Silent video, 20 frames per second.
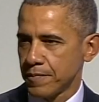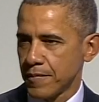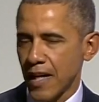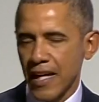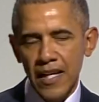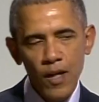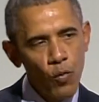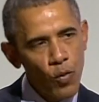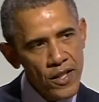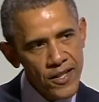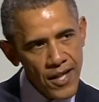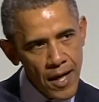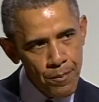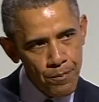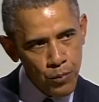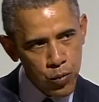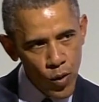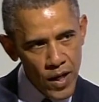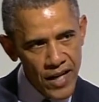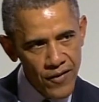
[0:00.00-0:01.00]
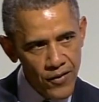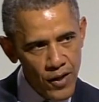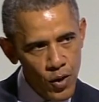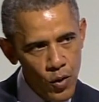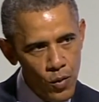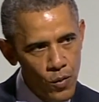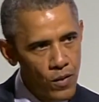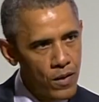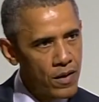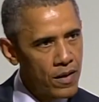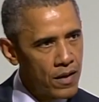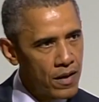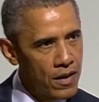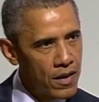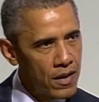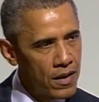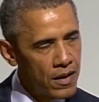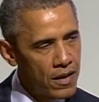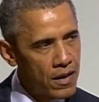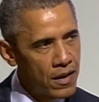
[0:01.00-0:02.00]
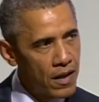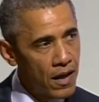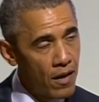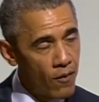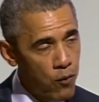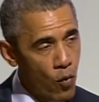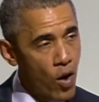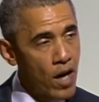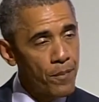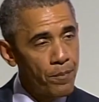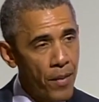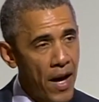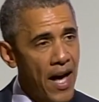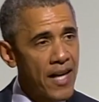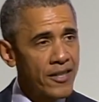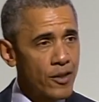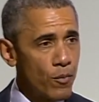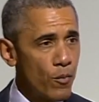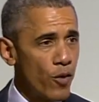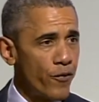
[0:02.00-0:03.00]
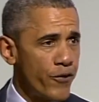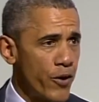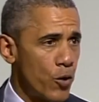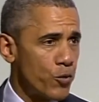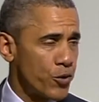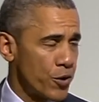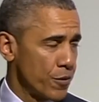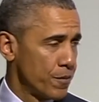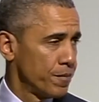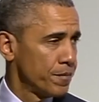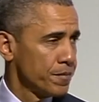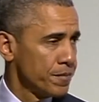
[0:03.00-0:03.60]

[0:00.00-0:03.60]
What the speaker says: And it was a preview of one possible future,